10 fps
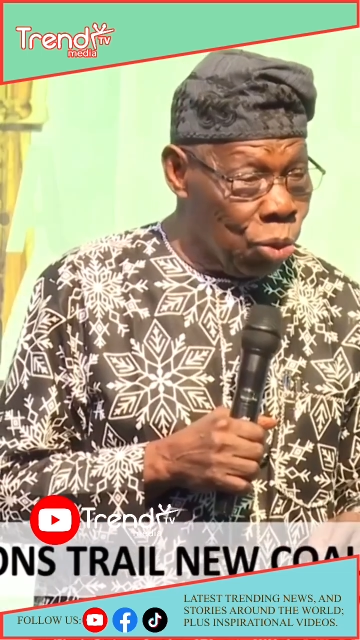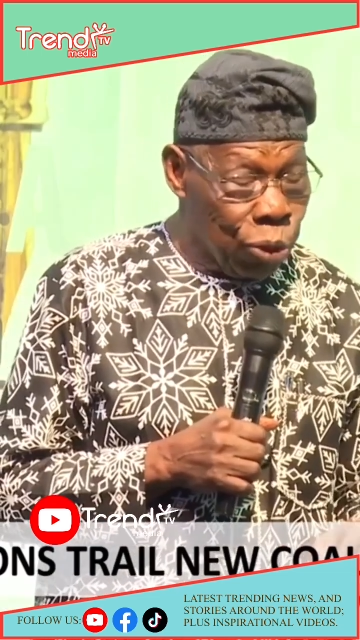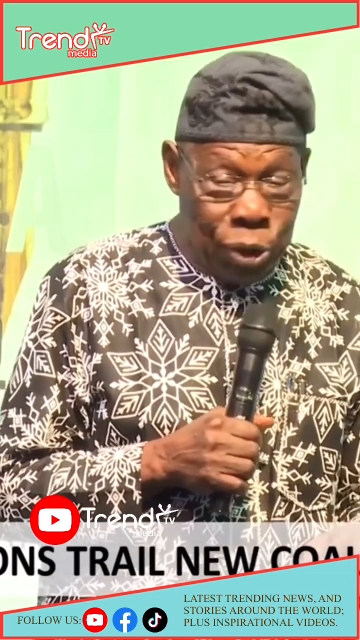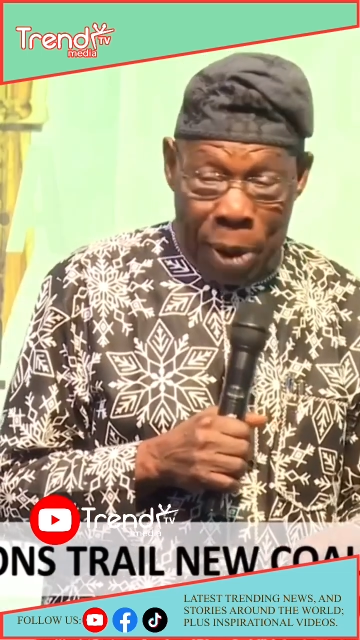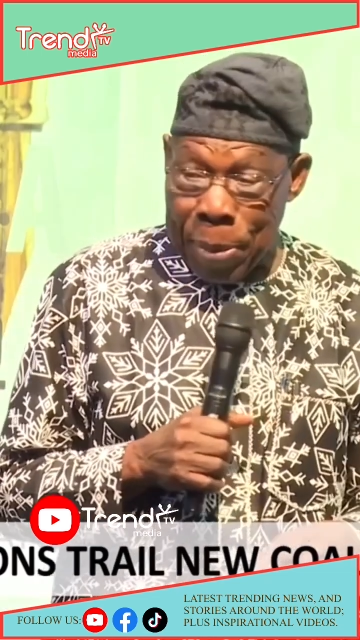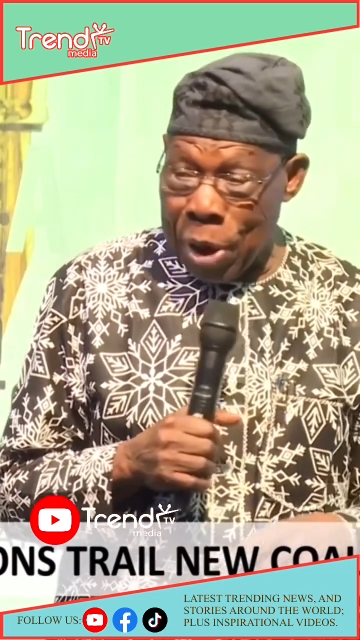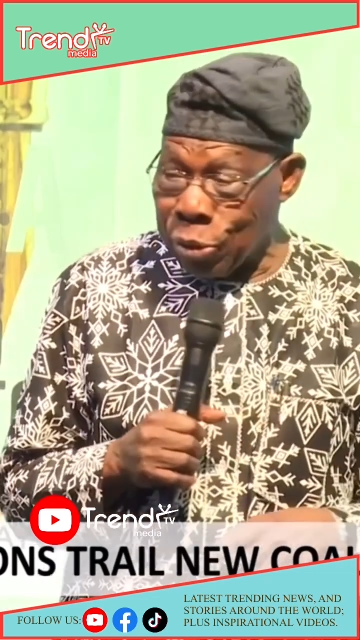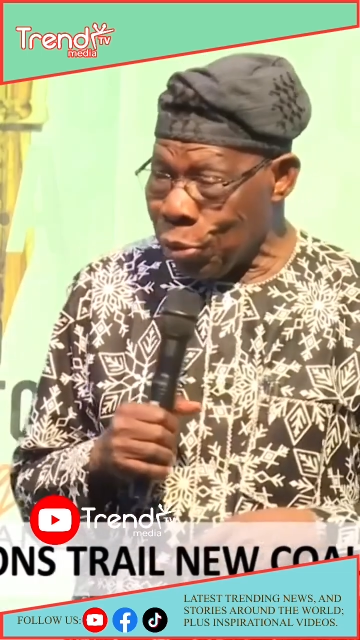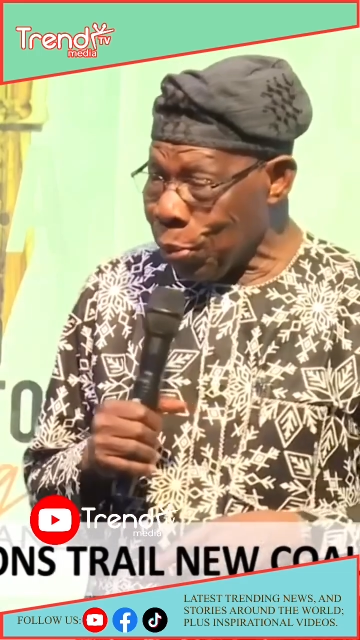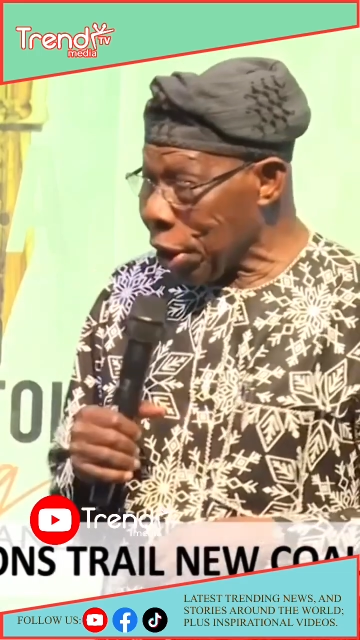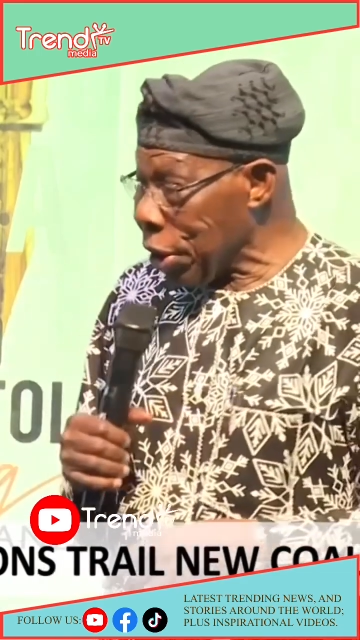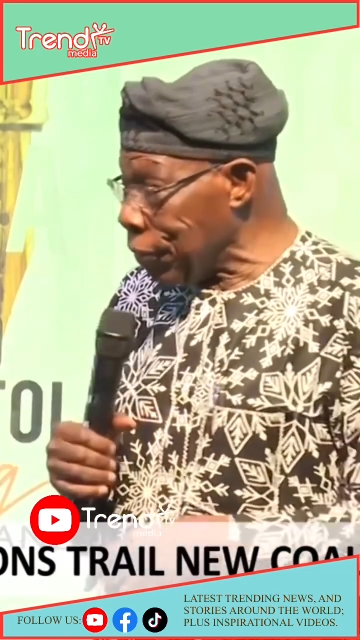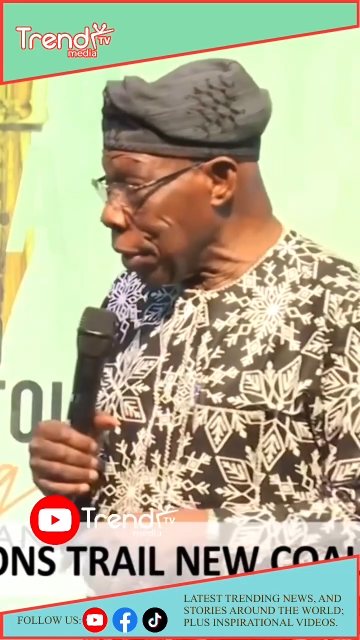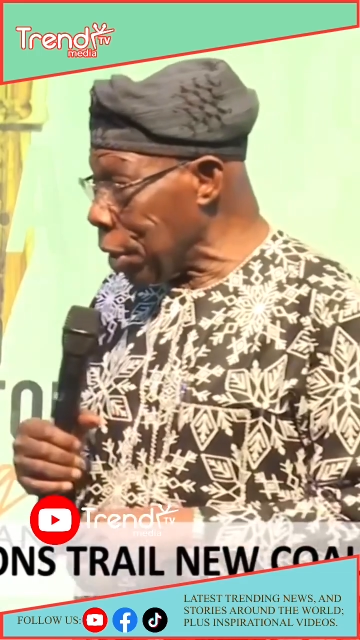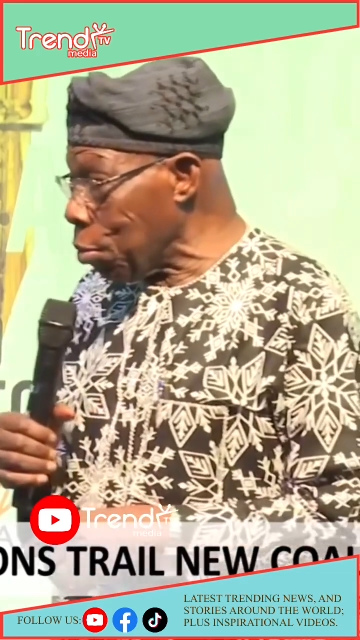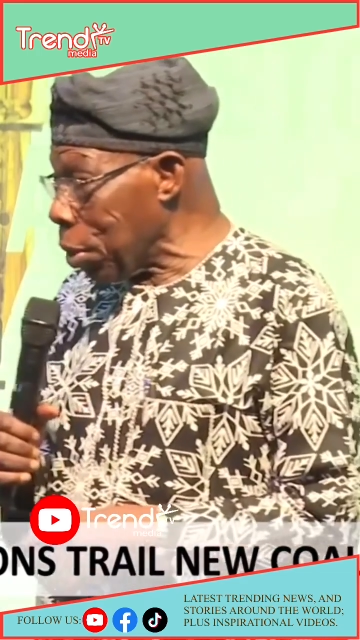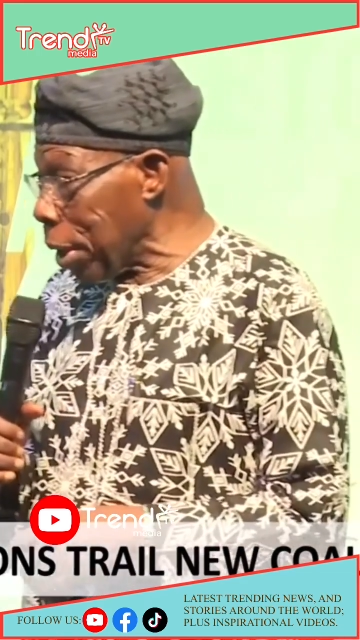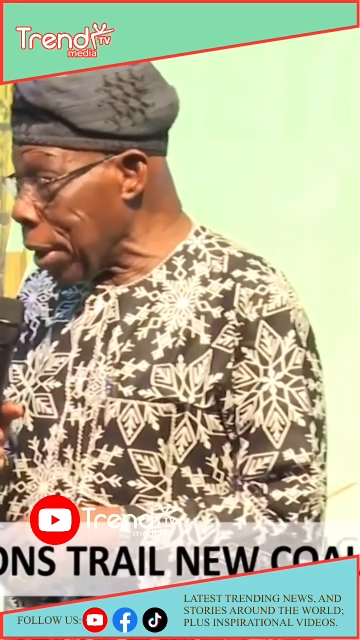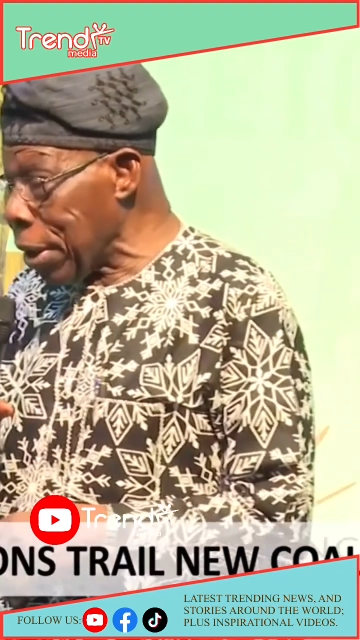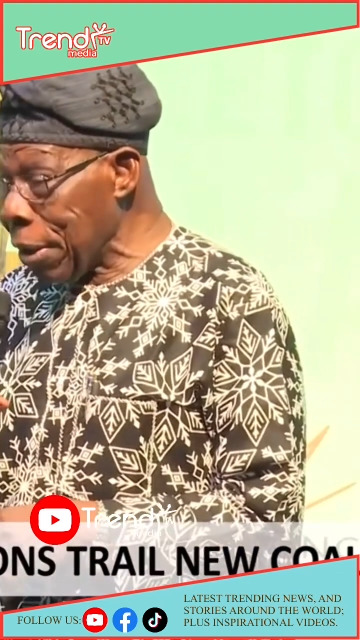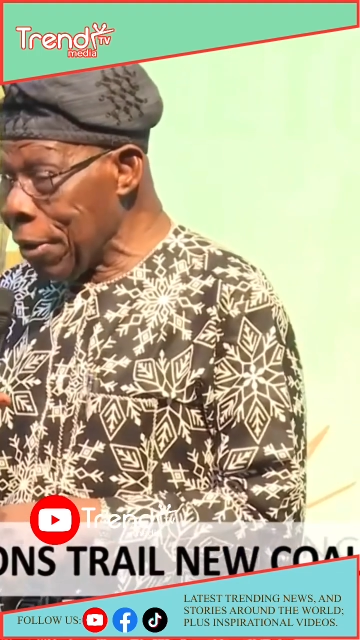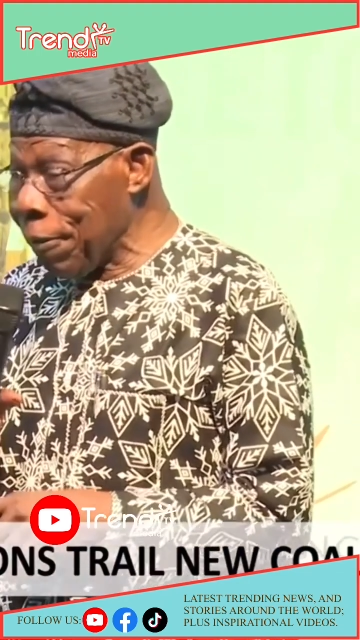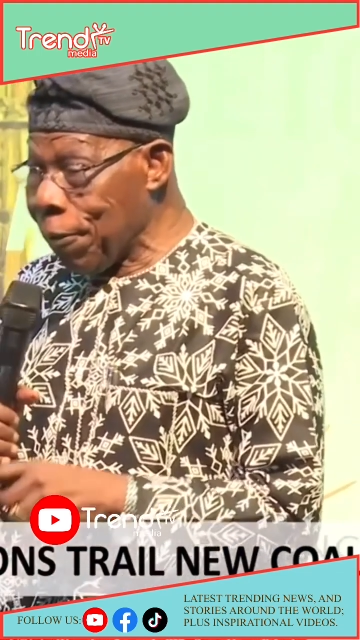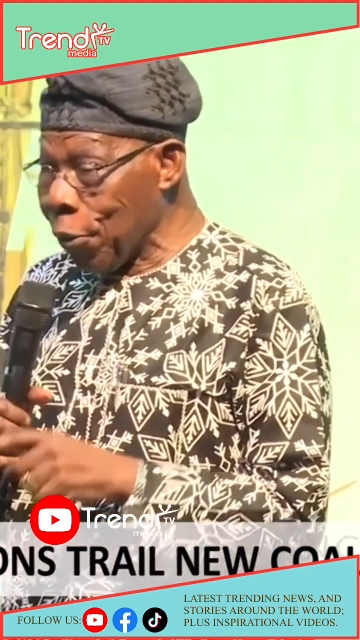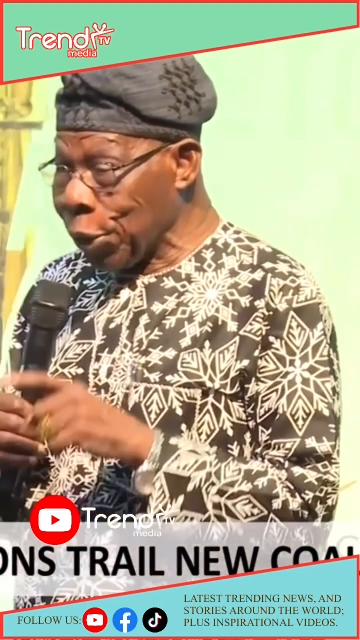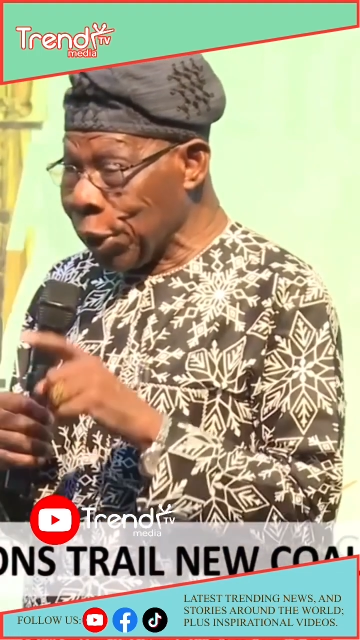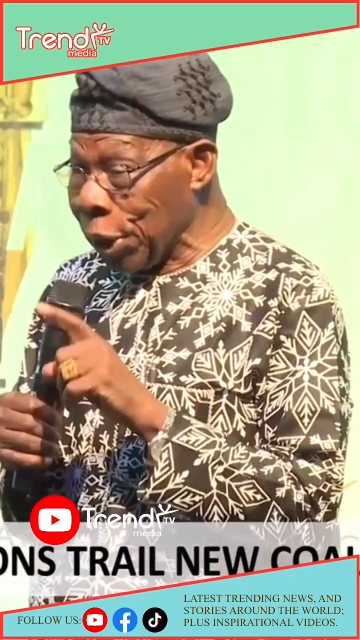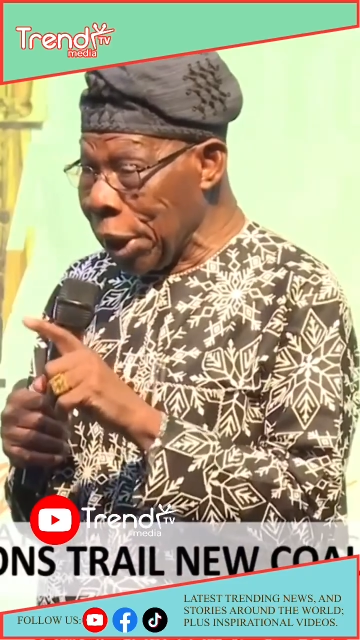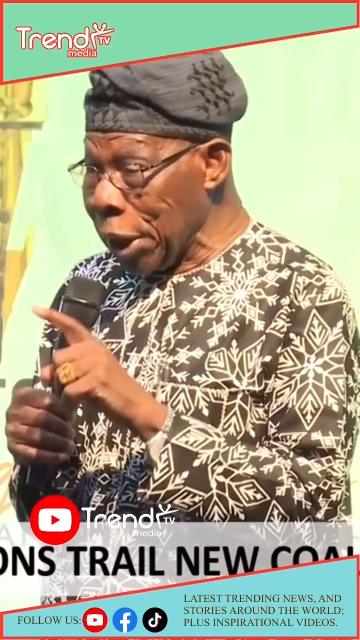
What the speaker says: led a group called the Coalition for